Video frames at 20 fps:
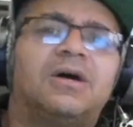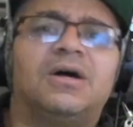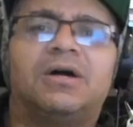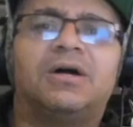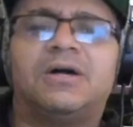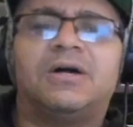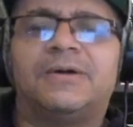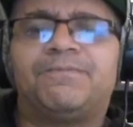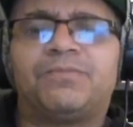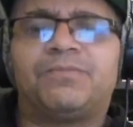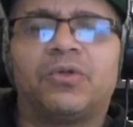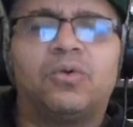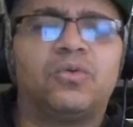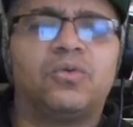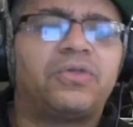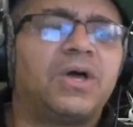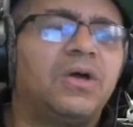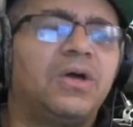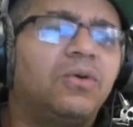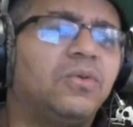Um,
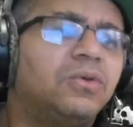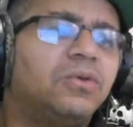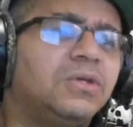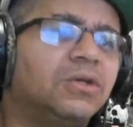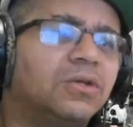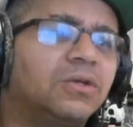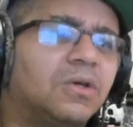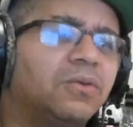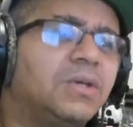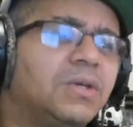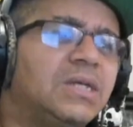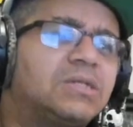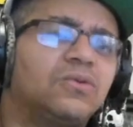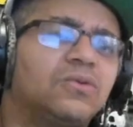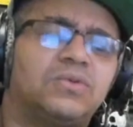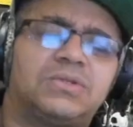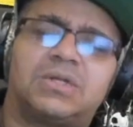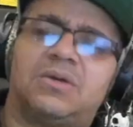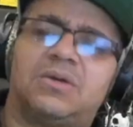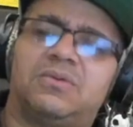although, you know, it's
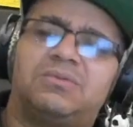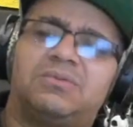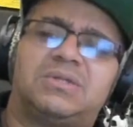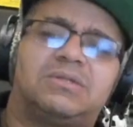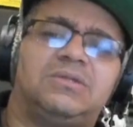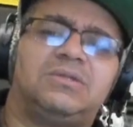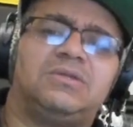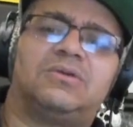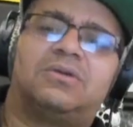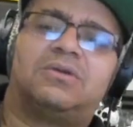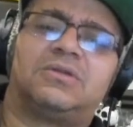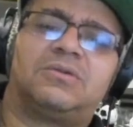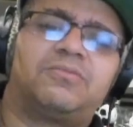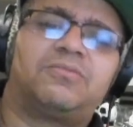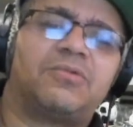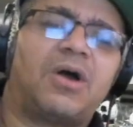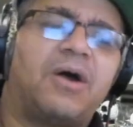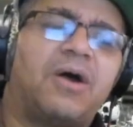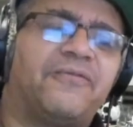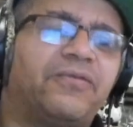also that you could,
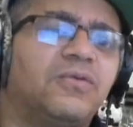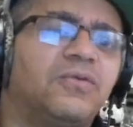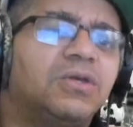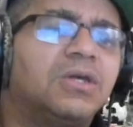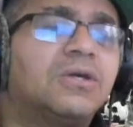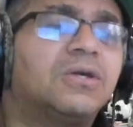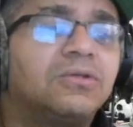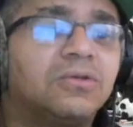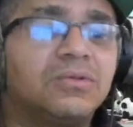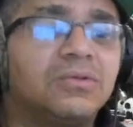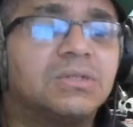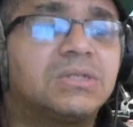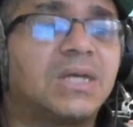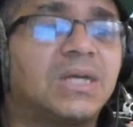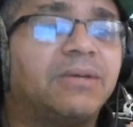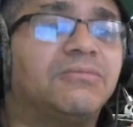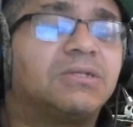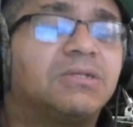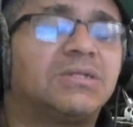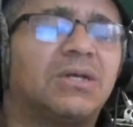I feel you could do the
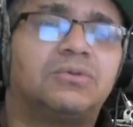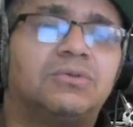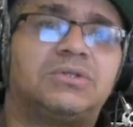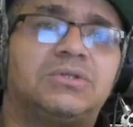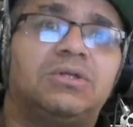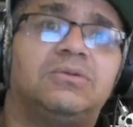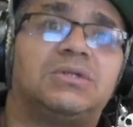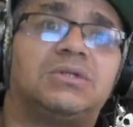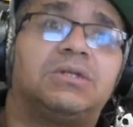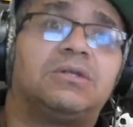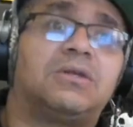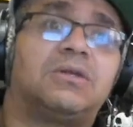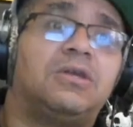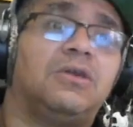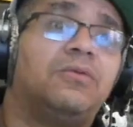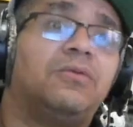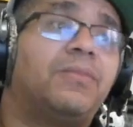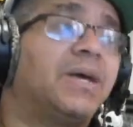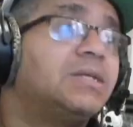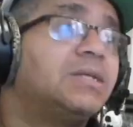same results using
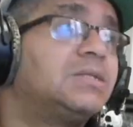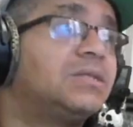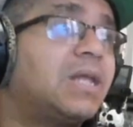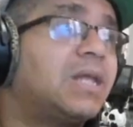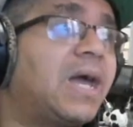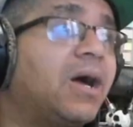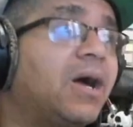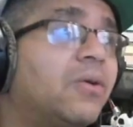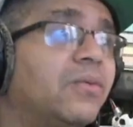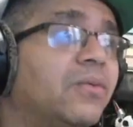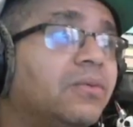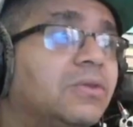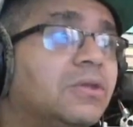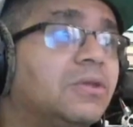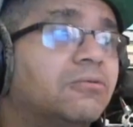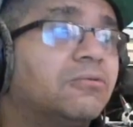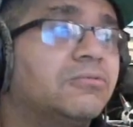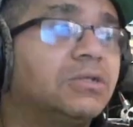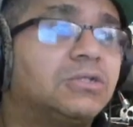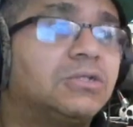Cubase now,
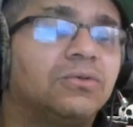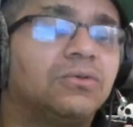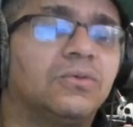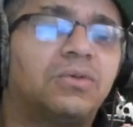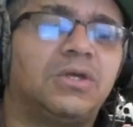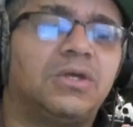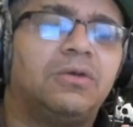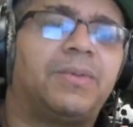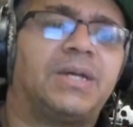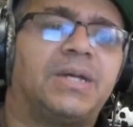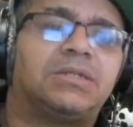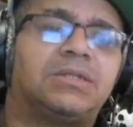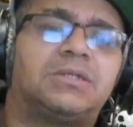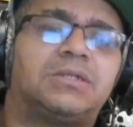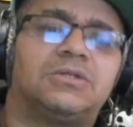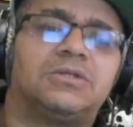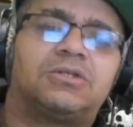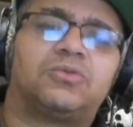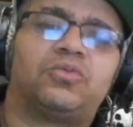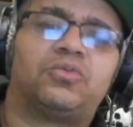the original Cubase, and
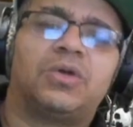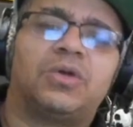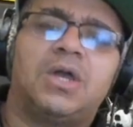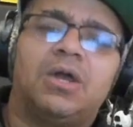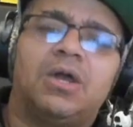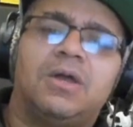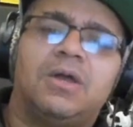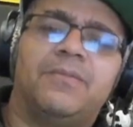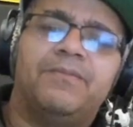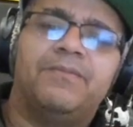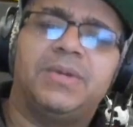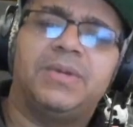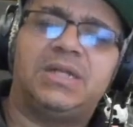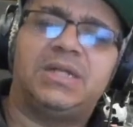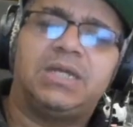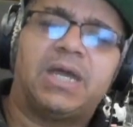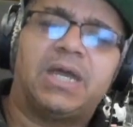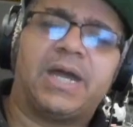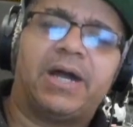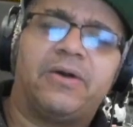just MIDI it
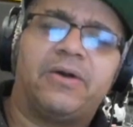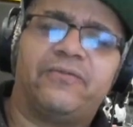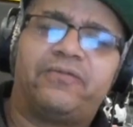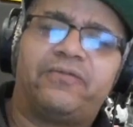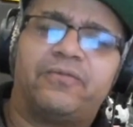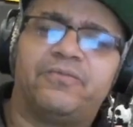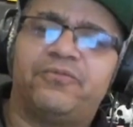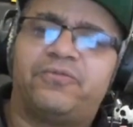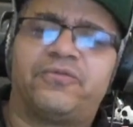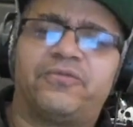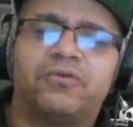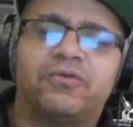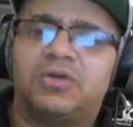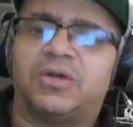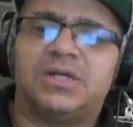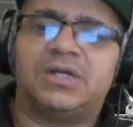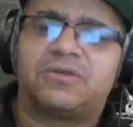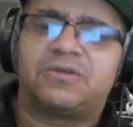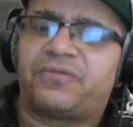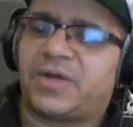out for, through your
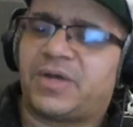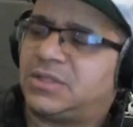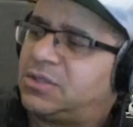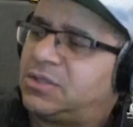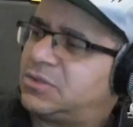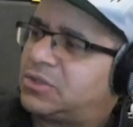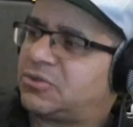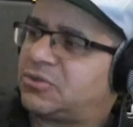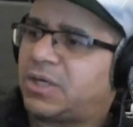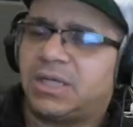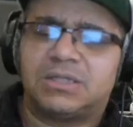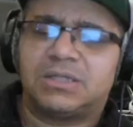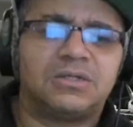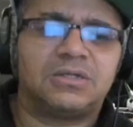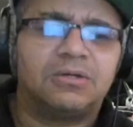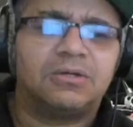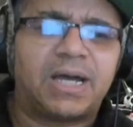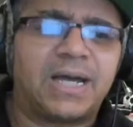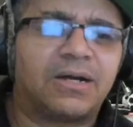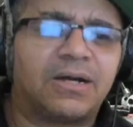interface and straight
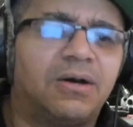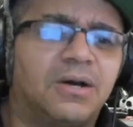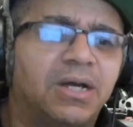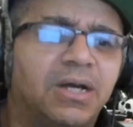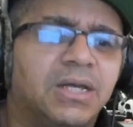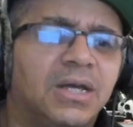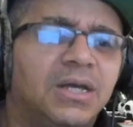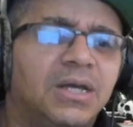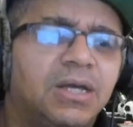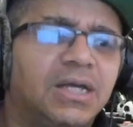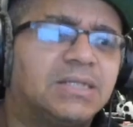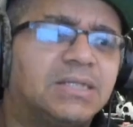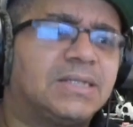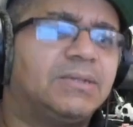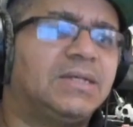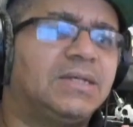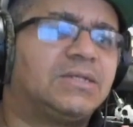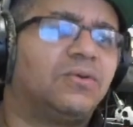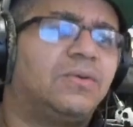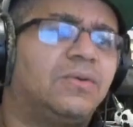into your Akai.
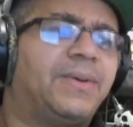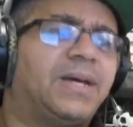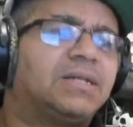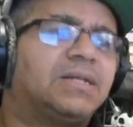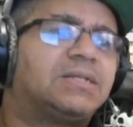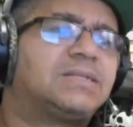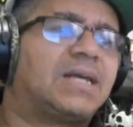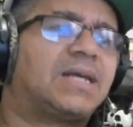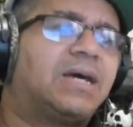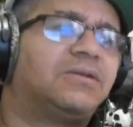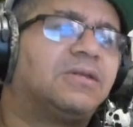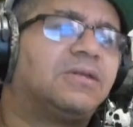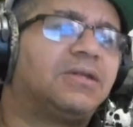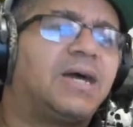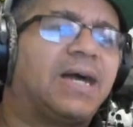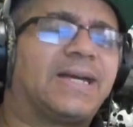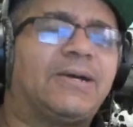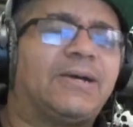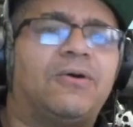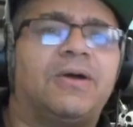It's, it's all about the sound of
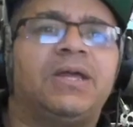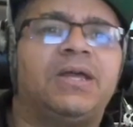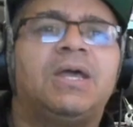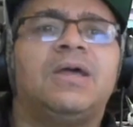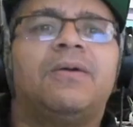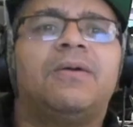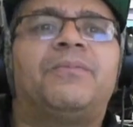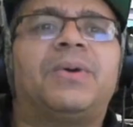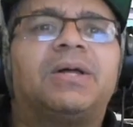the Akai.